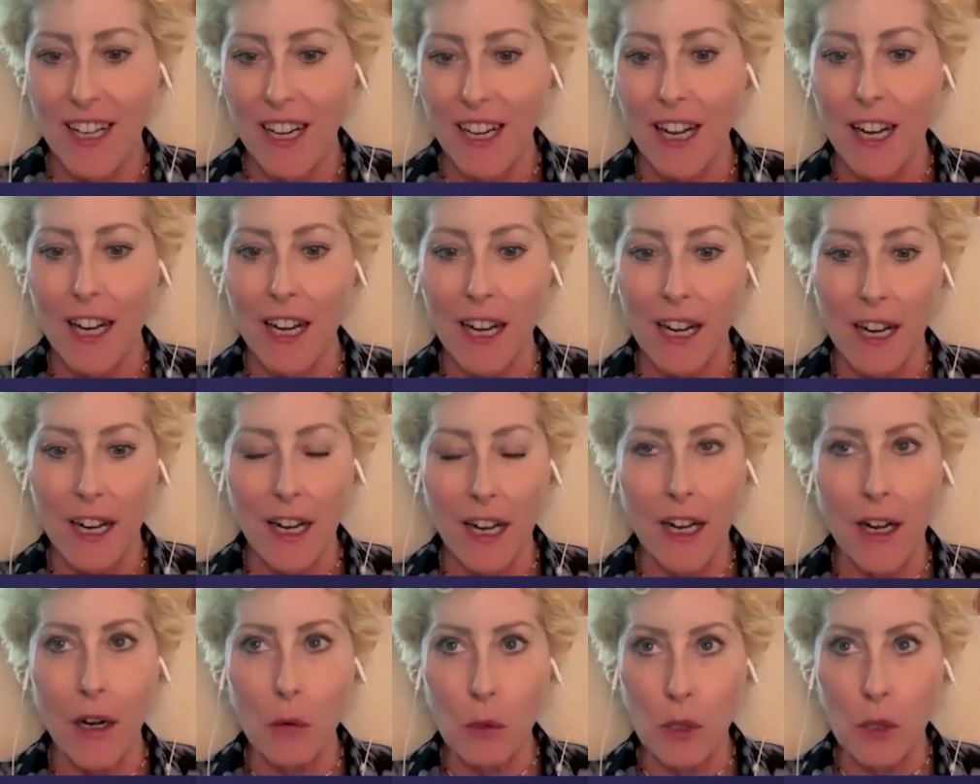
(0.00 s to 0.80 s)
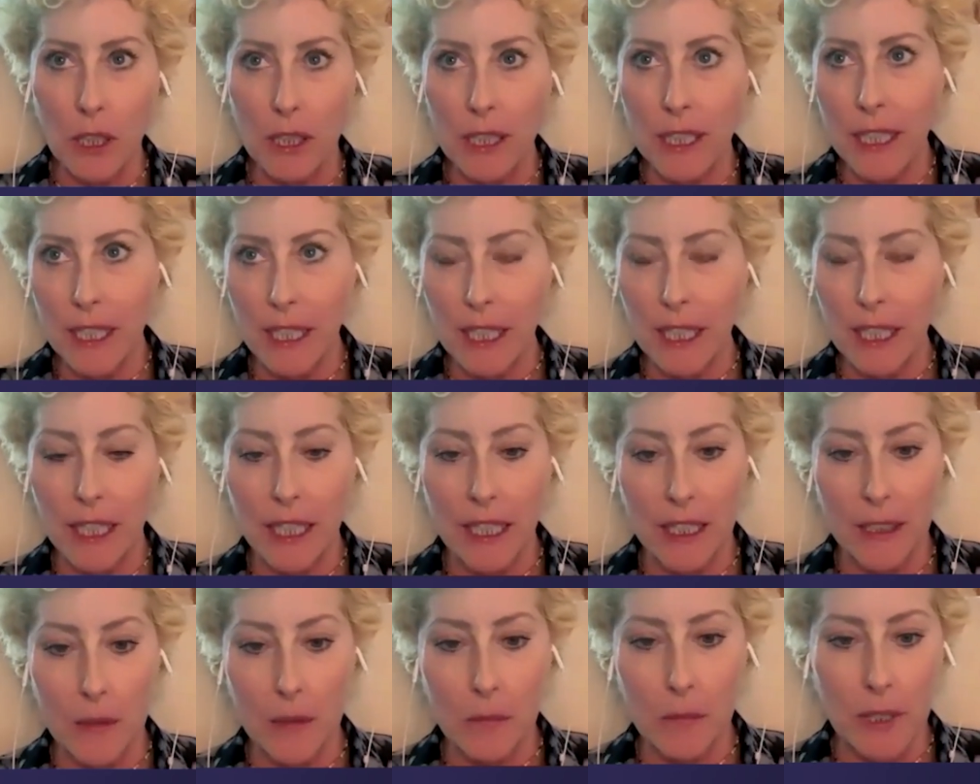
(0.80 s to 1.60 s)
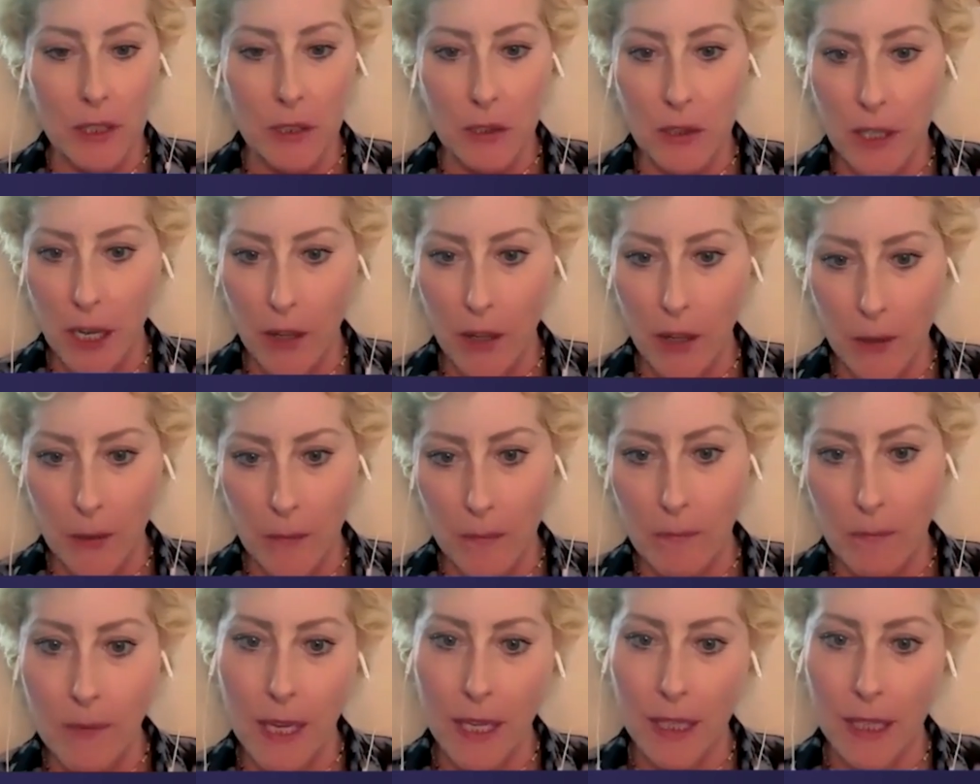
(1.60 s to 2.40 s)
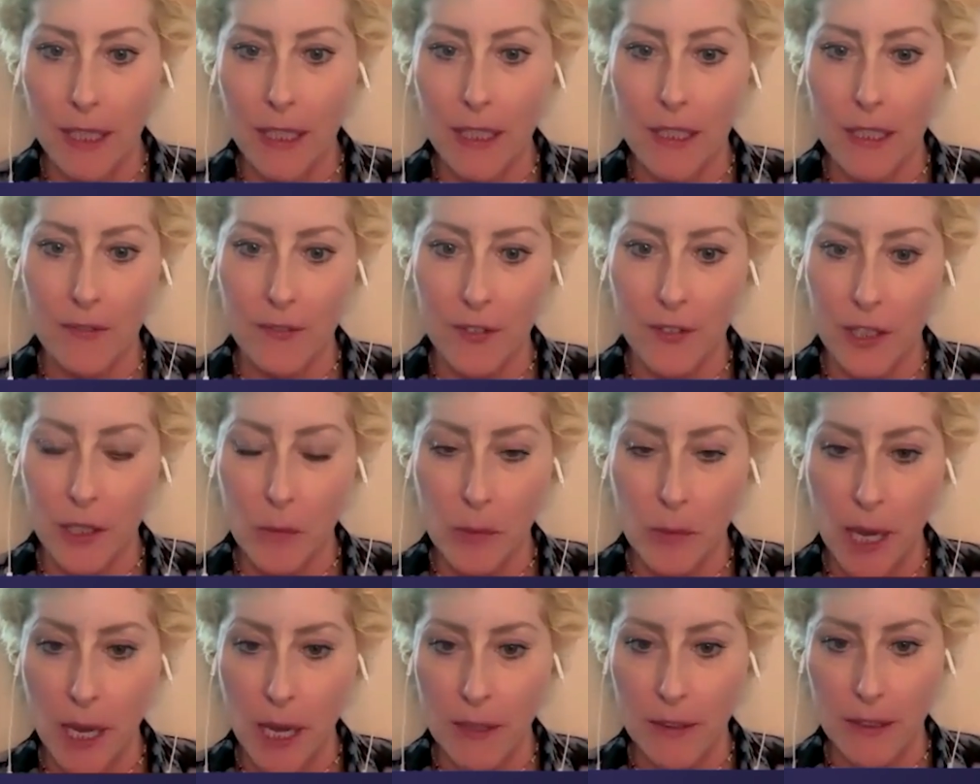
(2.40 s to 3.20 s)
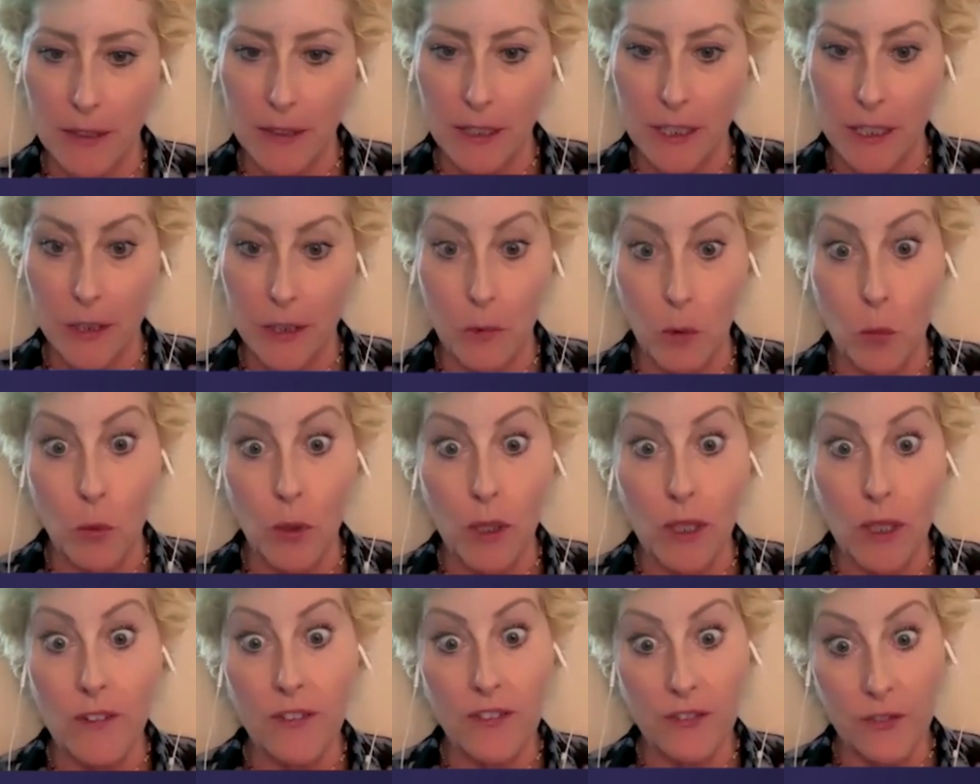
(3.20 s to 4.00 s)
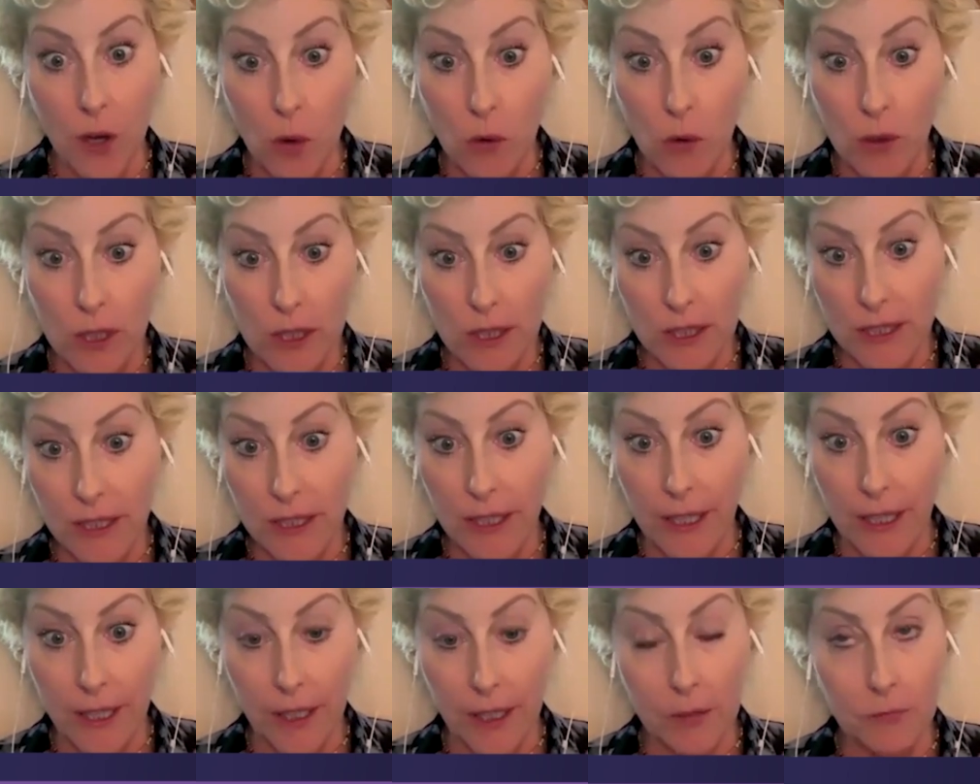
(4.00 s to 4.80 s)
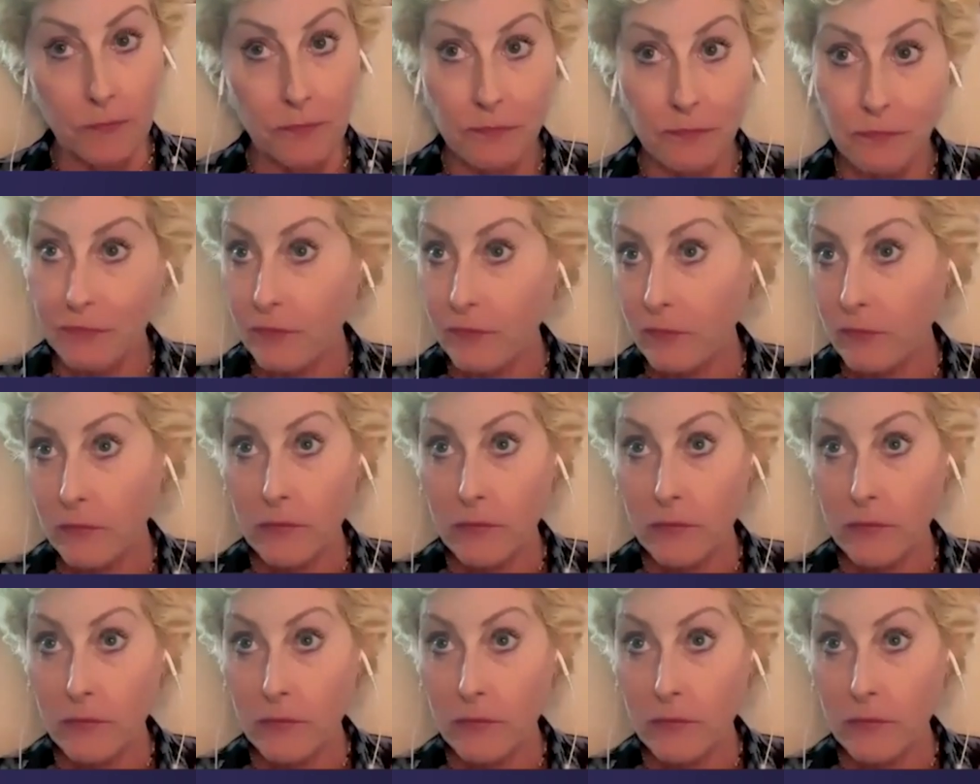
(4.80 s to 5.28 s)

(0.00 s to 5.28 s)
working in mental health in many different capacities, but really focusing